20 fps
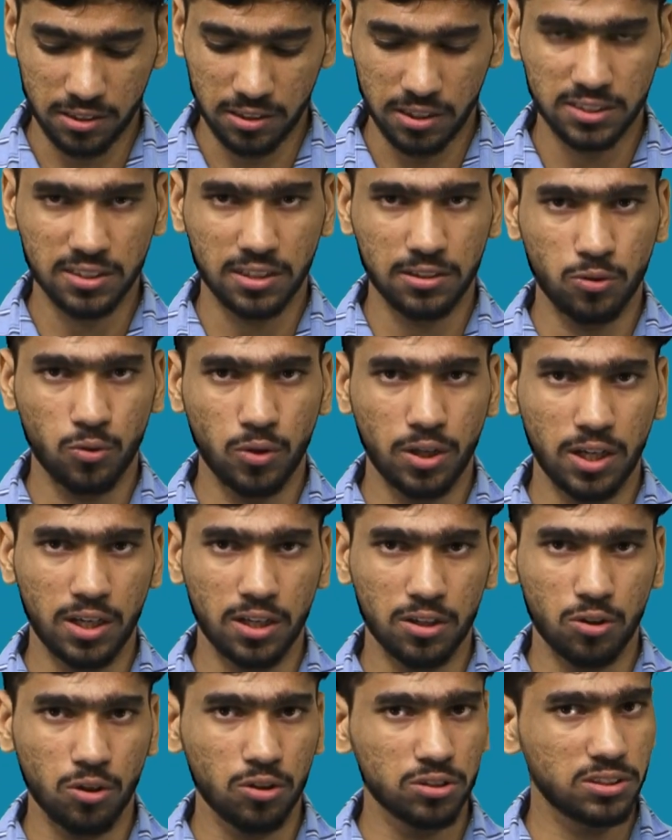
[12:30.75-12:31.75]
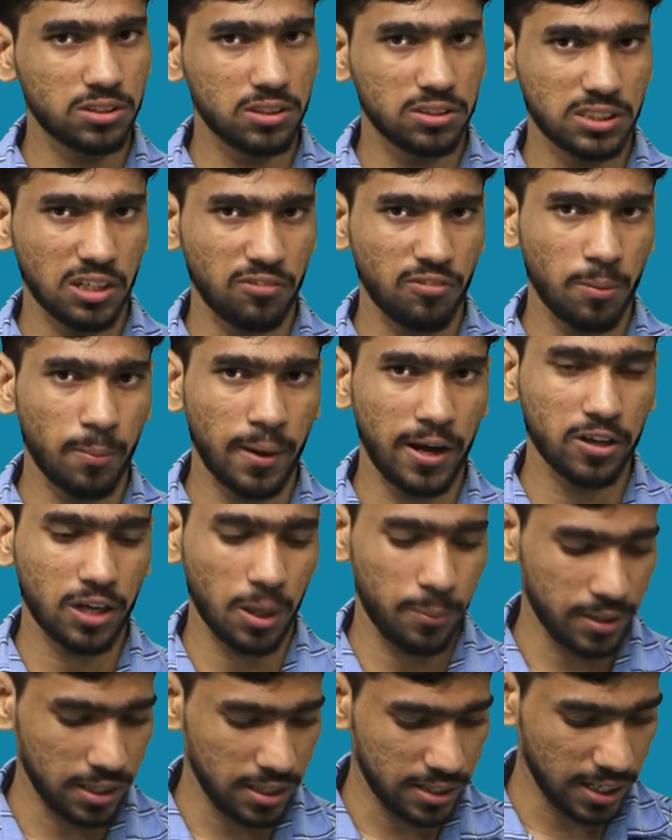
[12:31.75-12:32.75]
These are undergoes several
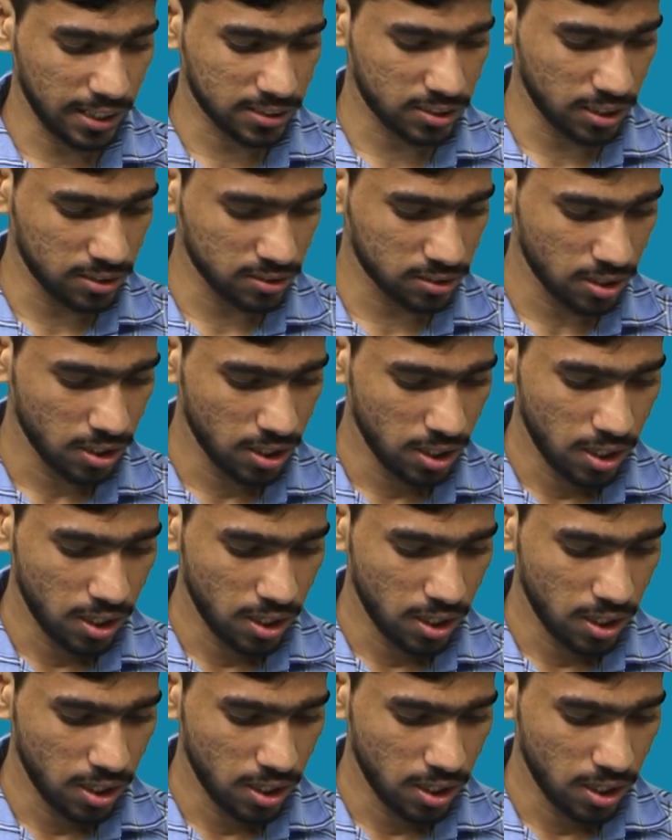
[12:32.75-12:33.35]
biochemical reactions.